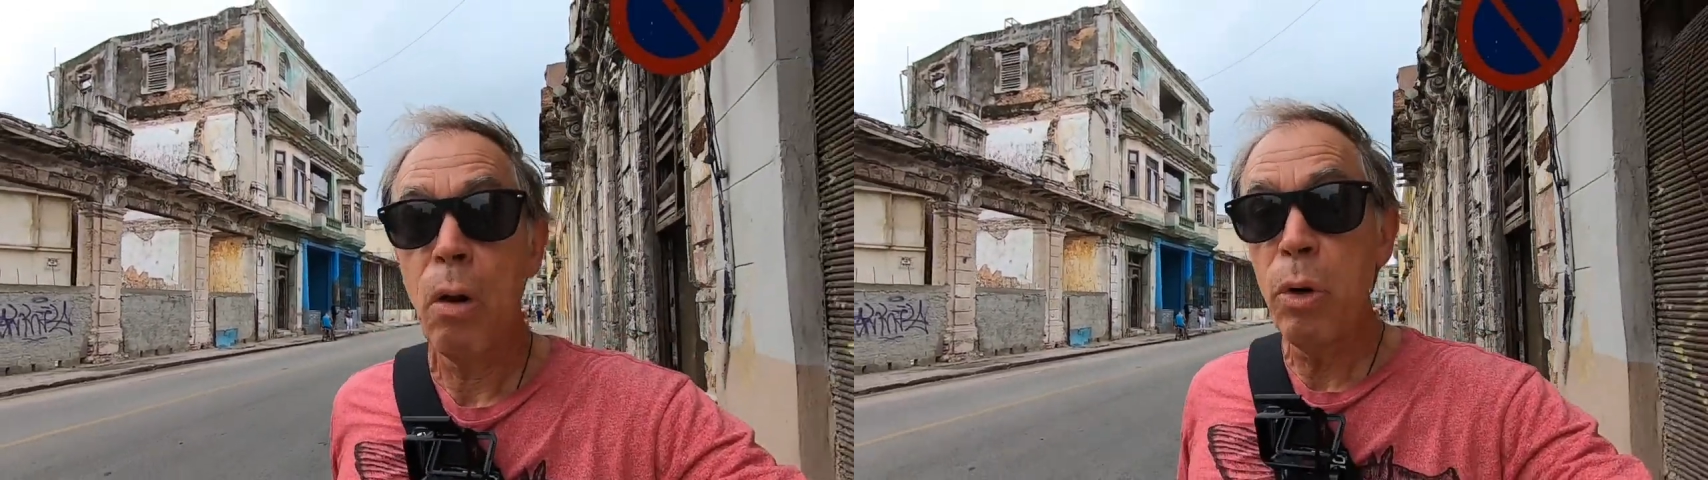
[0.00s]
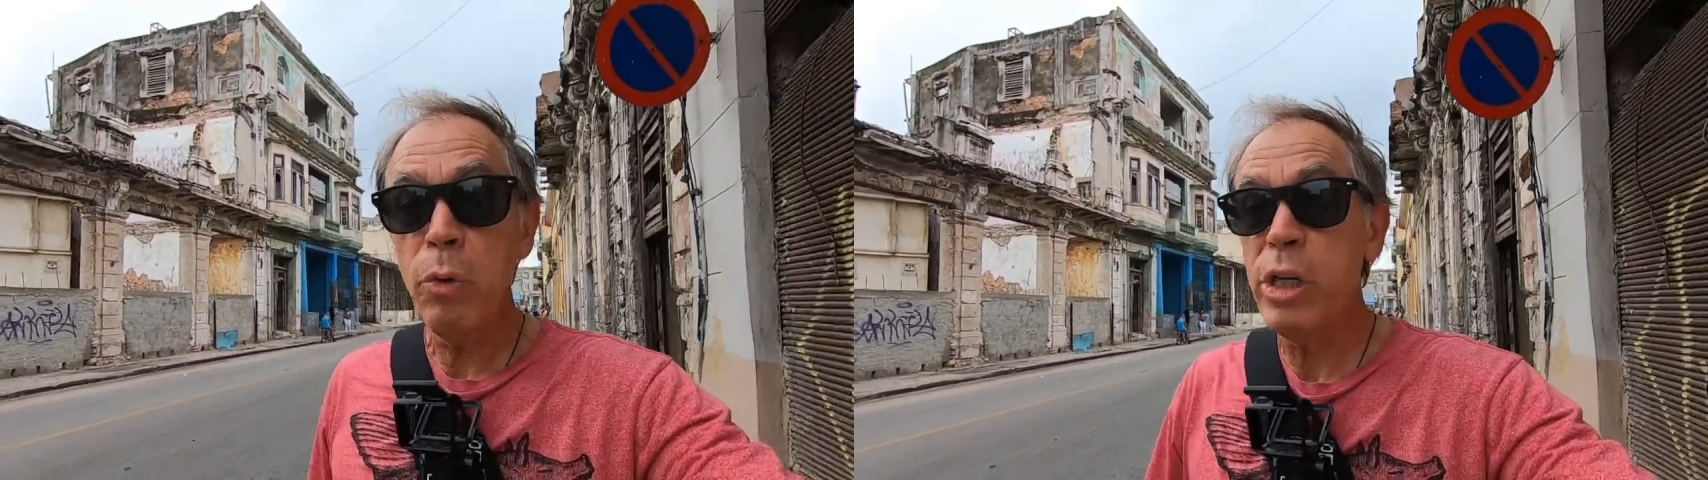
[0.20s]

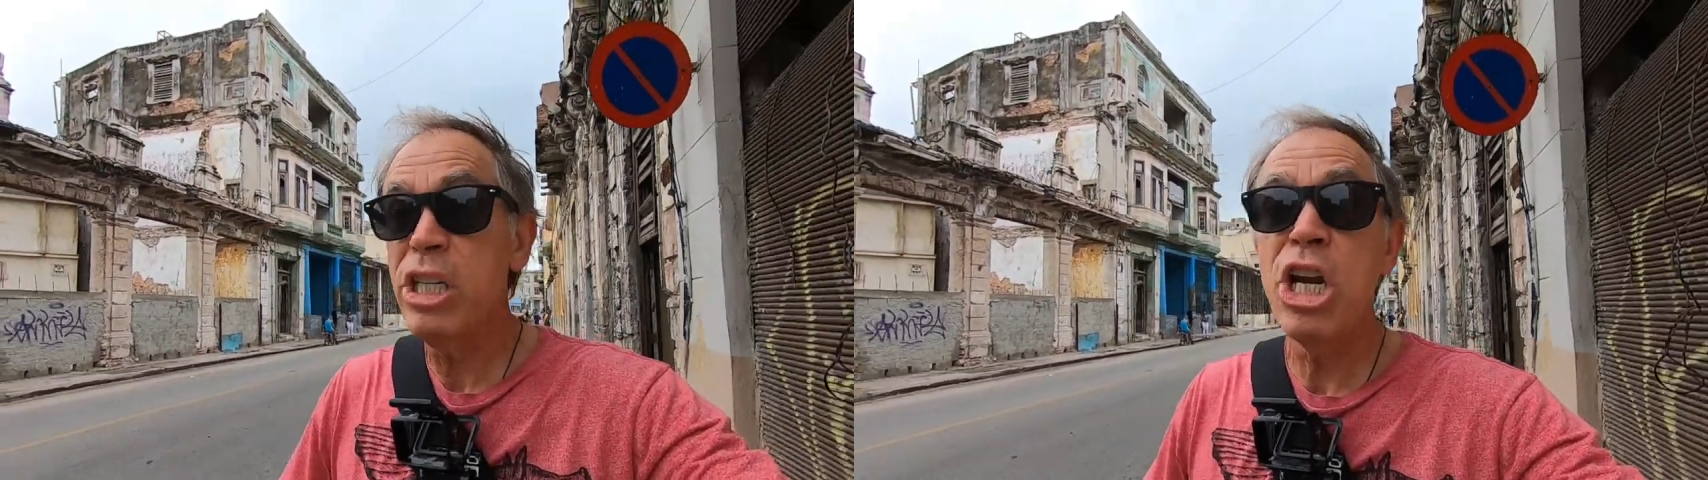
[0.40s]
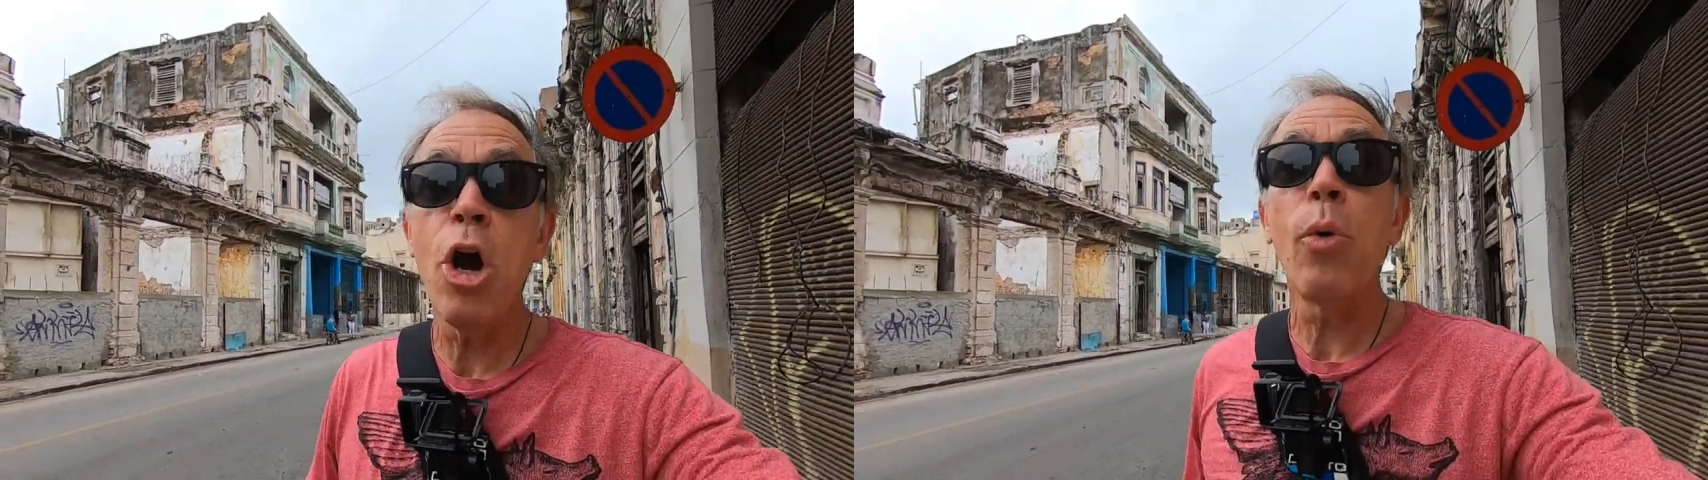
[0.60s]
We're
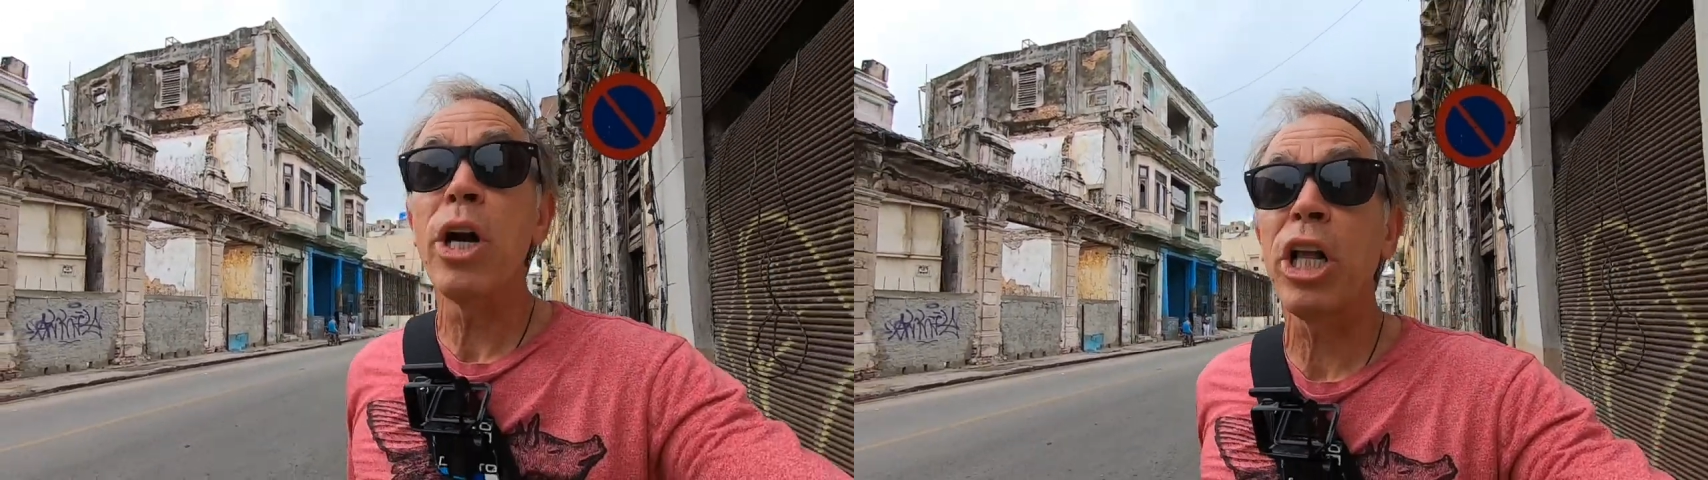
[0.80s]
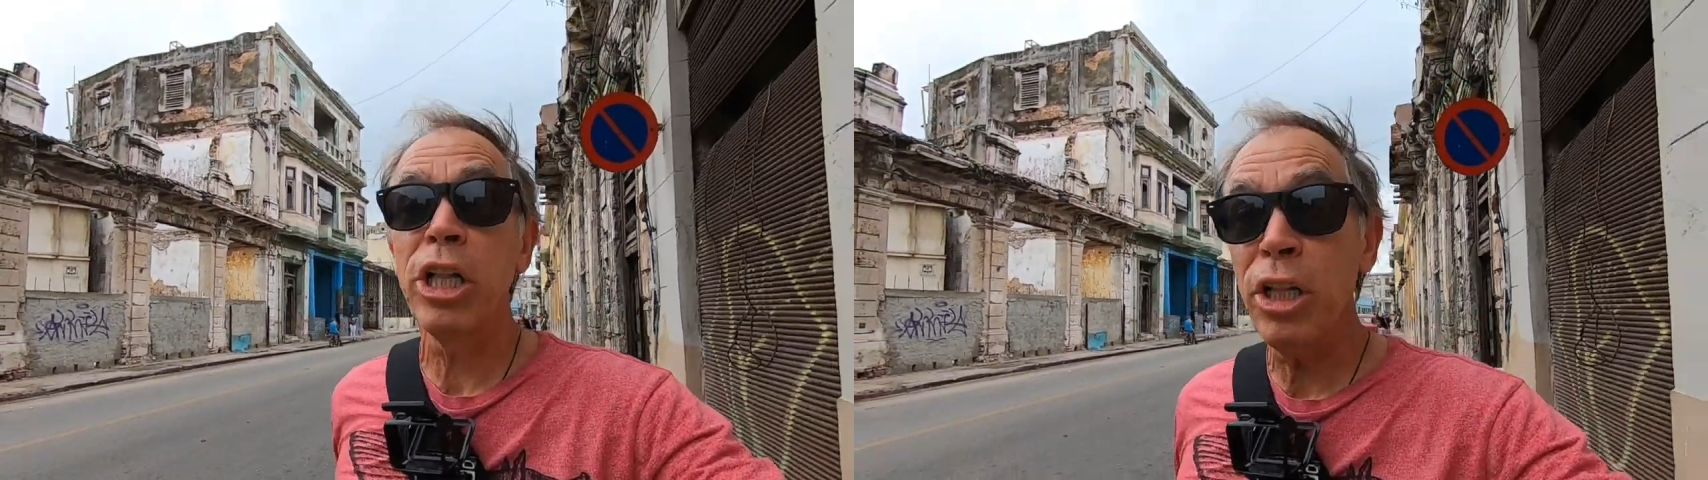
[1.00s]

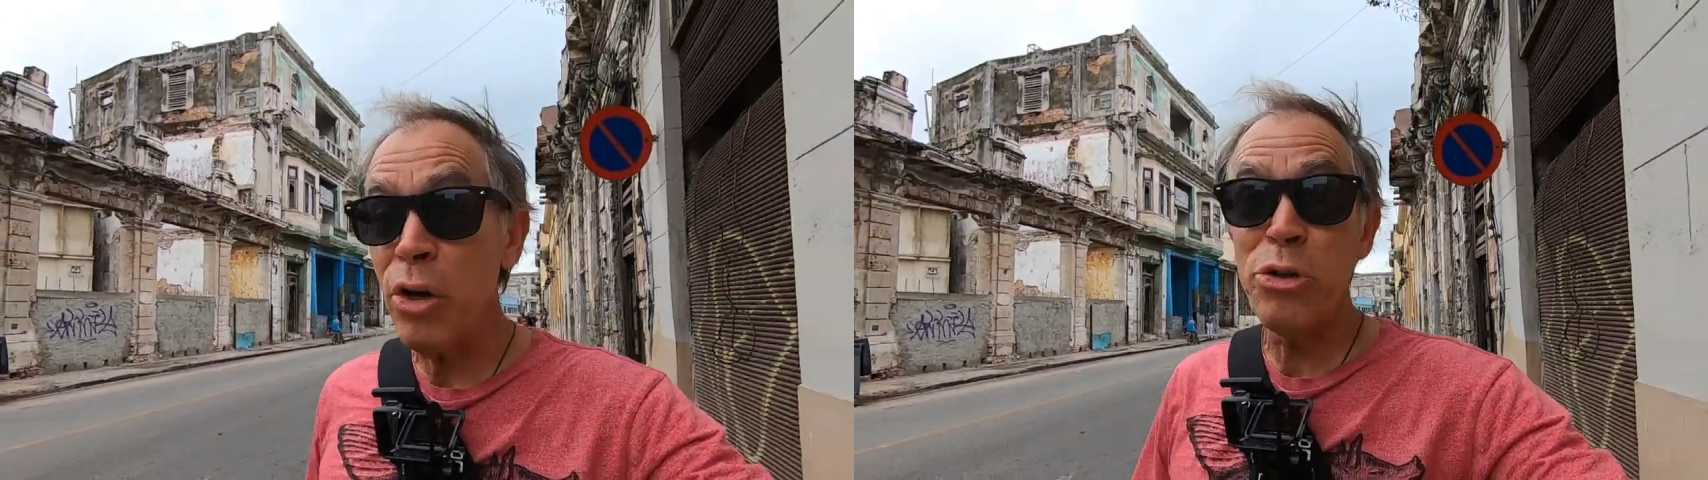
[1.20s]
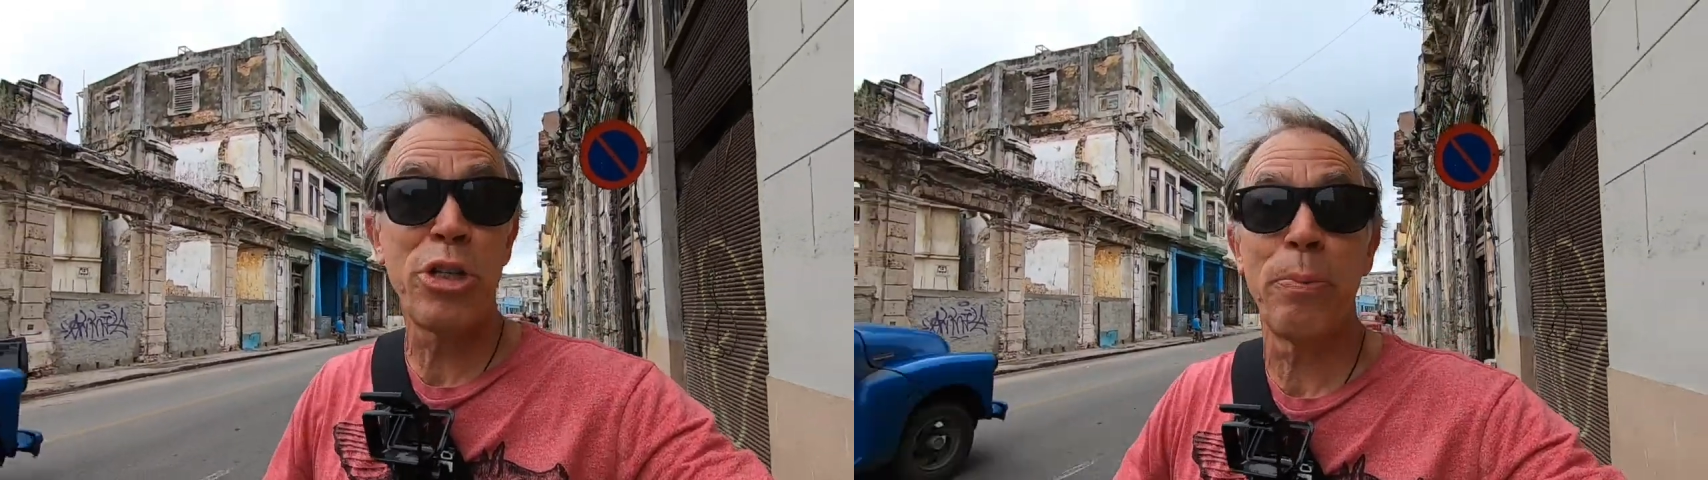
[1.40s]
nowhere
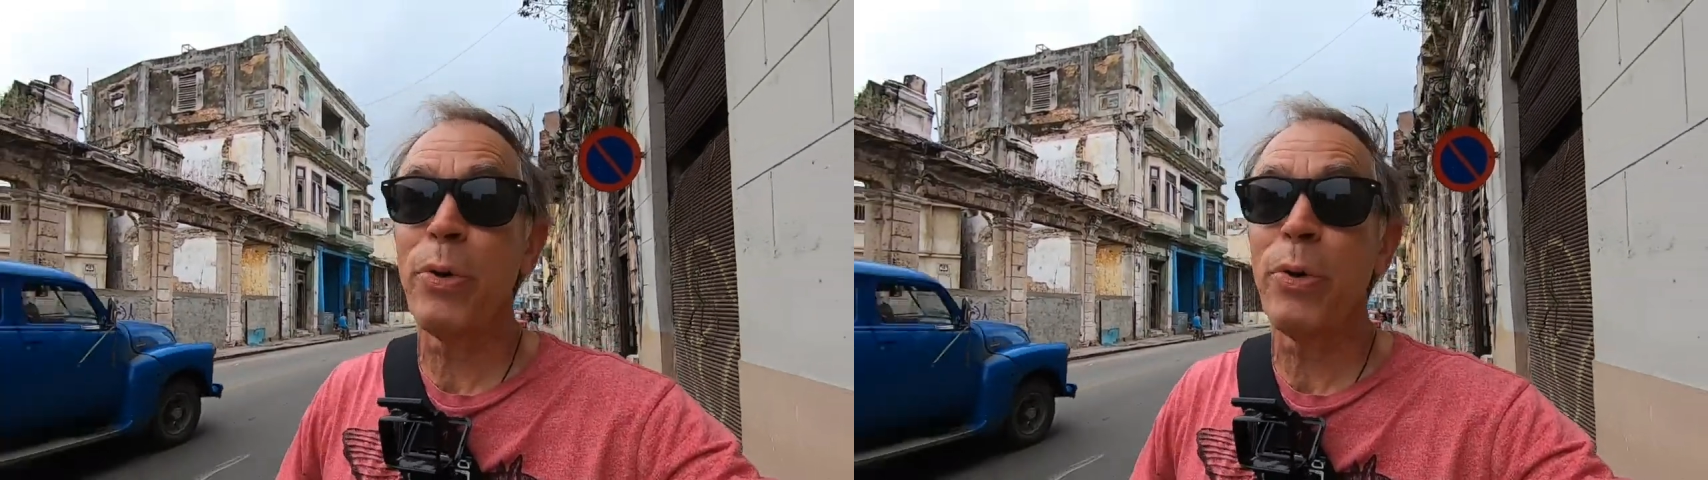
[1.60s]
close to